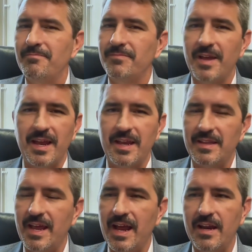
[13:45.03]

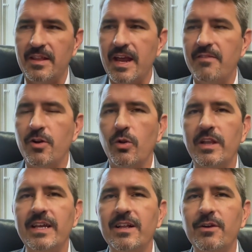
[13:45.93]
They have no
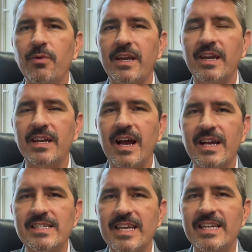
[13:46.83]
legally
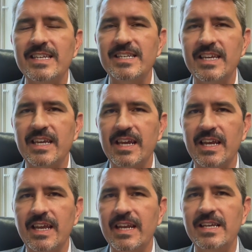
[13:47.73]
recognized entity
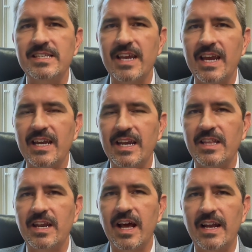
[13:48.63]
in any state in
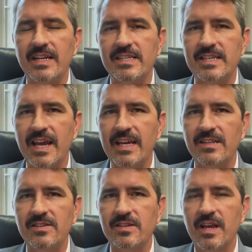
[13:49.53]
the United States.